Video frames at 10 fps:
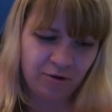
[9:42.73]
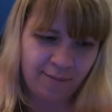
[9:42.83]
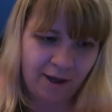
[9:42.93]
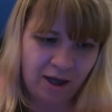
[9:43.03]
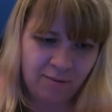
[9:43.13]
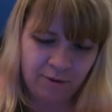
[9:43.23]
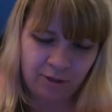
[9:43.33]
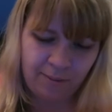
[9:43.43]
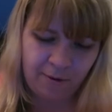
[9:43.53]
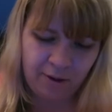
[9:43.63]
a mystery pack.
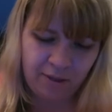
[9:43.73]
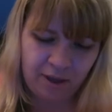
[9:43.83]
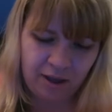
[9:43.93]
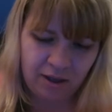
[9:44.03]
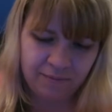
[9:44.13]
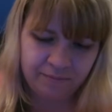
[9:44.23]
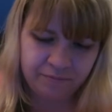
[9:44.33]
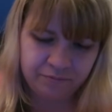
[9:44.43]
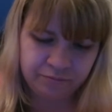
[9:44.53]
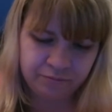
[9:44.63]
What's the point of that?